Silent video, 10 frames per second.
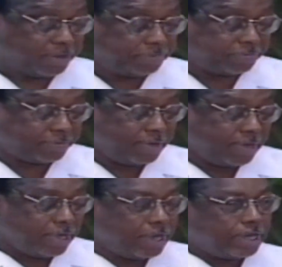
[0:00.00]
is,
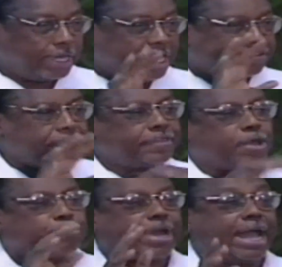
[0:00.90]
isn't
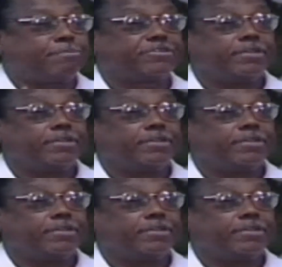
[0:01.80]
there perhaps